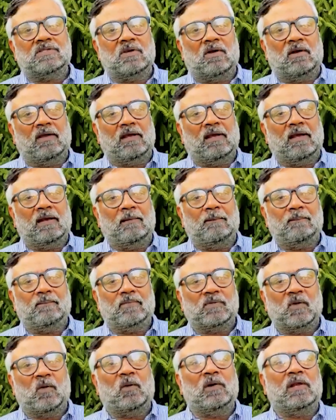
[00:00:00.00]
soil,
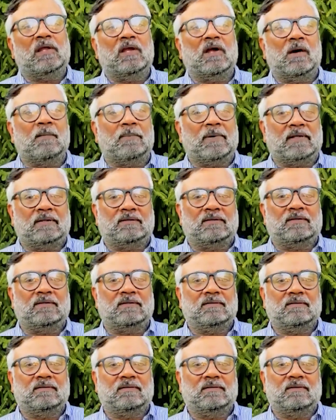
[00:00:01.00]
holding our breath.
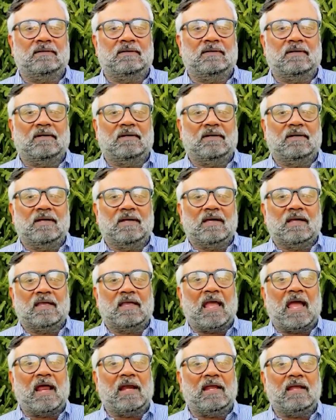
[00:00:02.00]

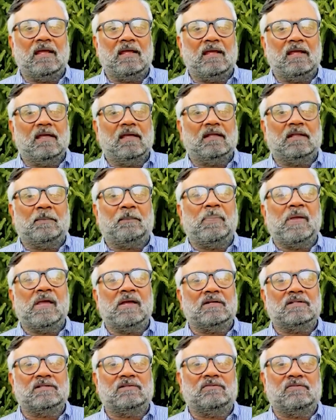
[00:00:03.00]
Carrying the
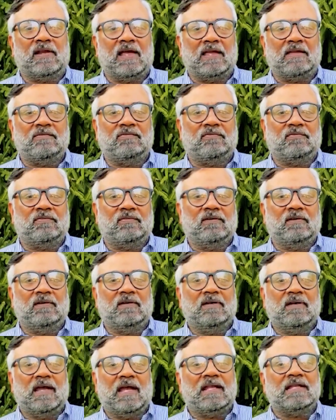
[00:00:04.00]
piers of life,
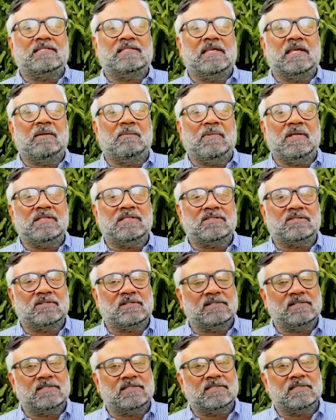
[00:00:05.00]
and sing
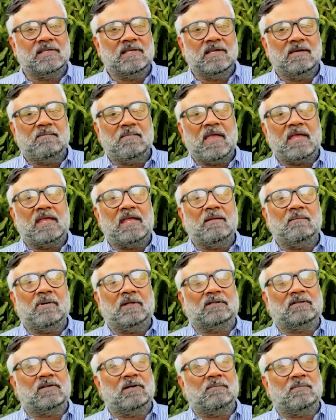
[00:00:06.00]
minstrels, making
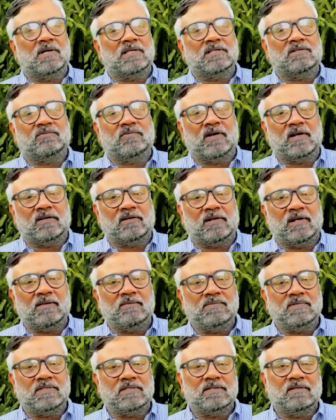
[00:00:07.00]
Batkamma of our
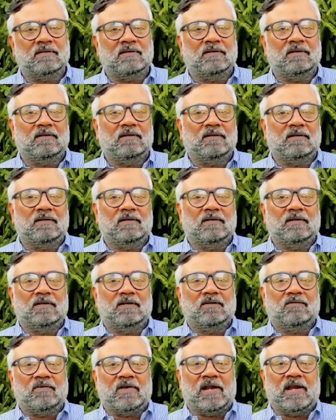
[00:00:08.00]
dreams.
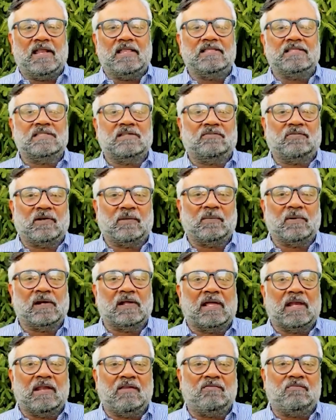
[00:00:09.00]
When an
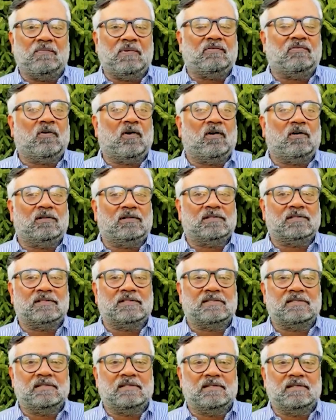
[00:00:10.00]
insufferable grief
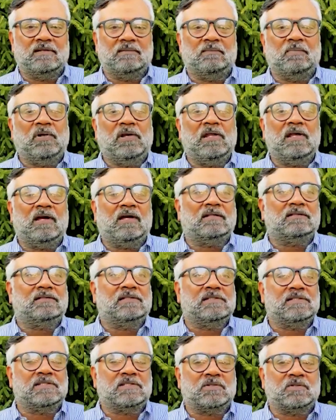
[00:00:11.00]
befalls, bully
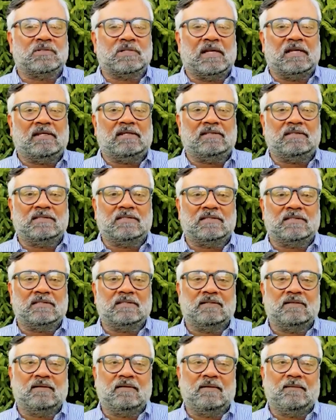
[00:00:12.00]
ourselves to
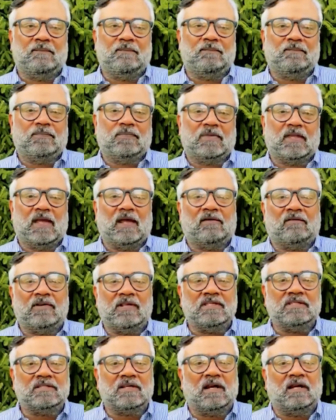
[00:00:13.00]
silence and
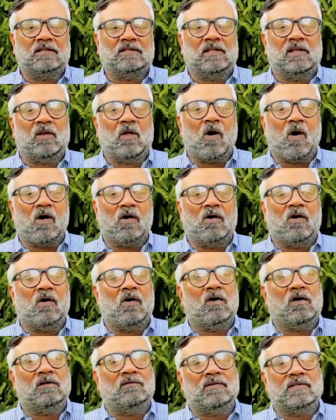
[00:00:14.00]
restart the long
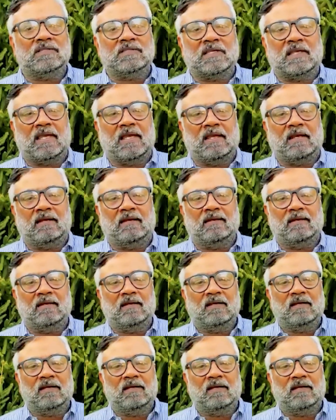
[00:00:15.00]
haul once again.